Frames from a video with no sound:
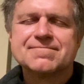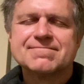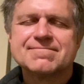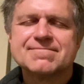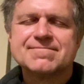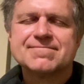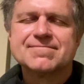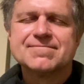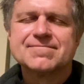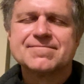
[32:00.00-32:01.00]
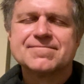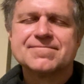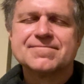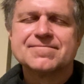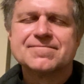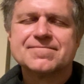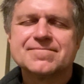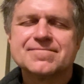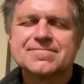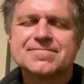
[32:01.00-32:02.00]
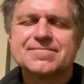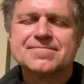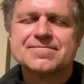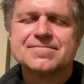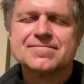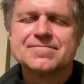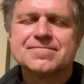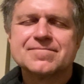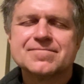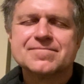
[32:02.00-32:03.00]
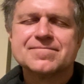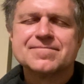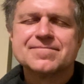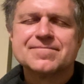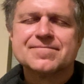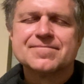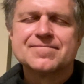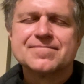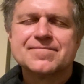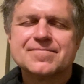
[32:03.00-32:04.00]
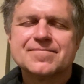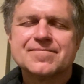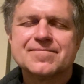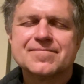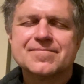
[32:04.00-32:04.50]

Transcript: [no speech]